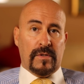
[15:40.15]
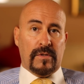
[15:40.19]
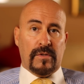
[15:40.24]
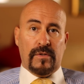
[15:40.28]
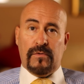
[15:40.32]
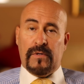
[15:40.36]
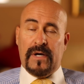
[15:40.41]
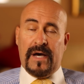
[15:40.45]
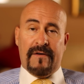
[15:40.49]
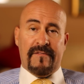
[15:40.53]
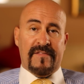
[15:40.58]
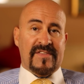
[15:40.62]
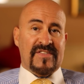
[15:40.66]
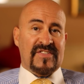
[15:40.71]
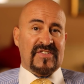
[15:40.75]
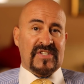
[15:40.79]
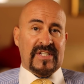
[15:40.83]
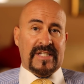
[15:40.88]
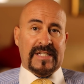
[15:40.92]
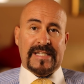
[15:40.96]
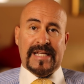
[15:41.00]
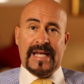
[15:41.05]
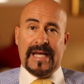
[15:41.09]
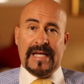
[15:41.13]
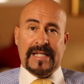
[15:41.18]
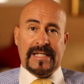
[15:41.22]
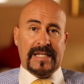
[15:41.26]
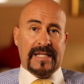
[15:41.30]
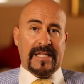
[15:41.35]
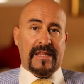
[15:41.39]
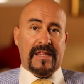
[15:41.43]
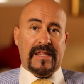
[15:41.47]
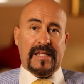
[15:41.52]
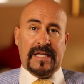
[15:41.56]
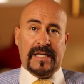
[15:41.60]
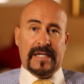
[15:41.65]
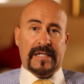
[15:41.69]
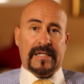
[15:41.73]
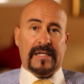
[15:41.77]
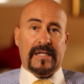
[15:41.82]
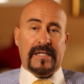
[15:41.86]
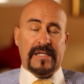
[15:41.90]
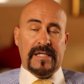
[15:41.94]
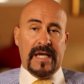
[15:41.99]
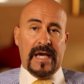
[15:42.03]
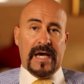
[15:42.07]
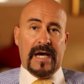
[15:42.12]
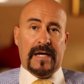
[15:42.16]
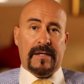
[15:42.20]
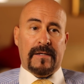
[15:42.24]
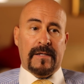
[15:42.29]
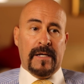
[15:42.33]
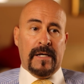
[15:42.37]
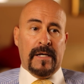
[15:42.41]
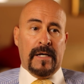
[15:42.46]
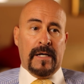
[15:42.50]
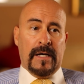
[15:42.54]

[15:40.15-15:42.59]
you haven't seen anything yet.